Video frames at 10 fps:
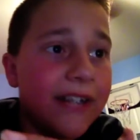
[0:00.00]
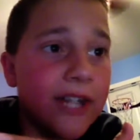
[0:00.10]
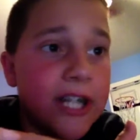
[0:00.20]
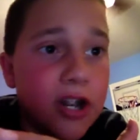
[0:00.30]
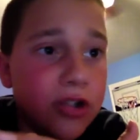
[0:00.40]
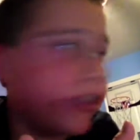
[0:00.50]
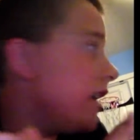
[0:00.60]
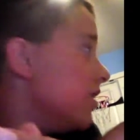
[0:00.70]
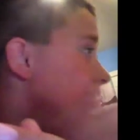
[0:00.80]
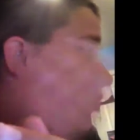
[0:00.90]
videos.
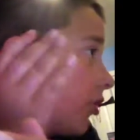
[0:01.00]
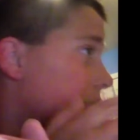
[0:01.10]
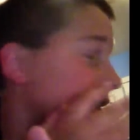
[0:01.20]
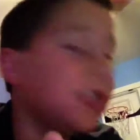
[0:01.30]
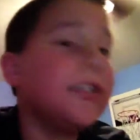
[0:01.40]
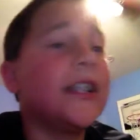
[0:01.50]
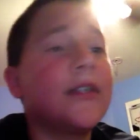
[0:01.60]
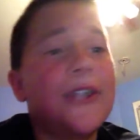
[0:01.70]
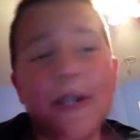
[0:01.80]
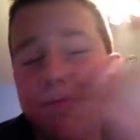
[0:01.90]
So once you see this
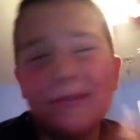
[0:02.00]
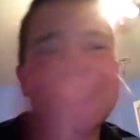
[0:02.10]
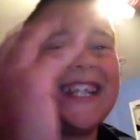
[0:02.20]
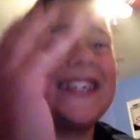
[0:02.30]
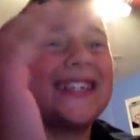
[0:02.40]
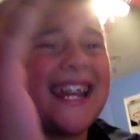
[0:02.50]
video, please